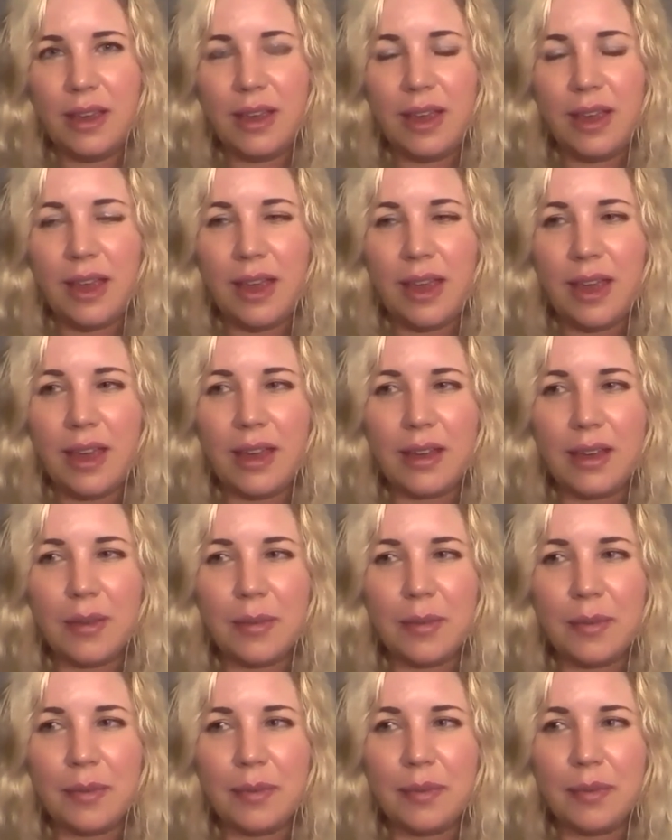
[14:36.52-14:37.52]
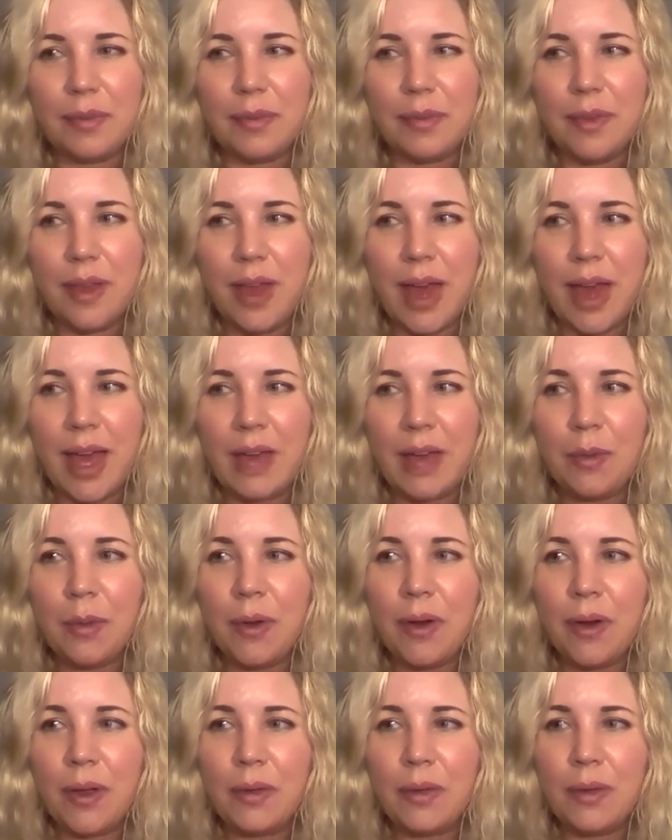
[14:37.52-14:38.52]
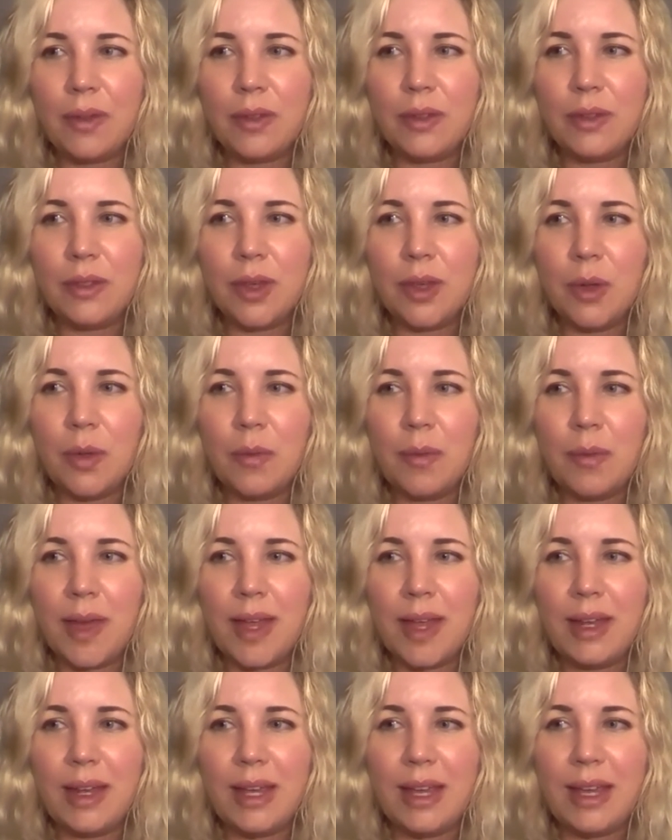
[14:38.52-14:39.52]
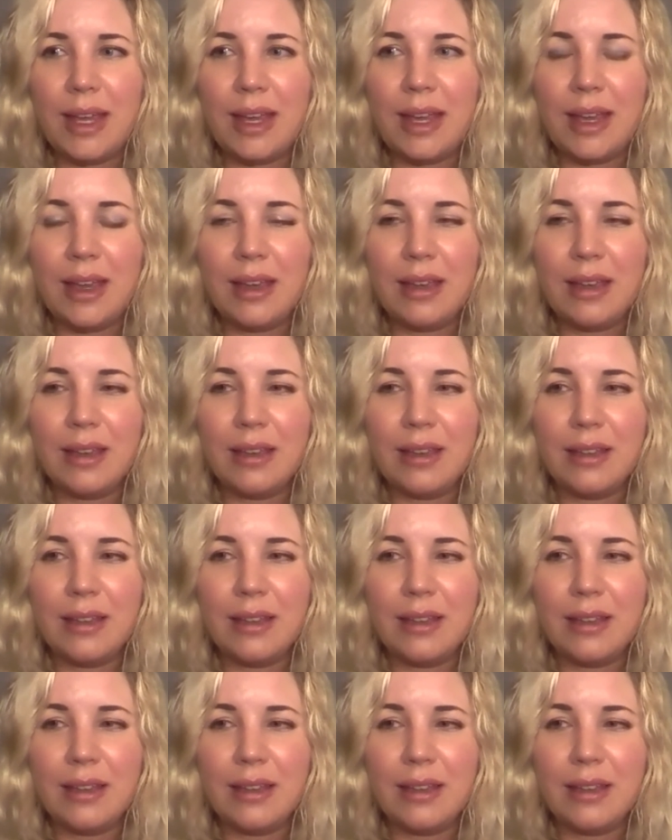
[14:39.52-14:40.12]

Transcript: I work with so many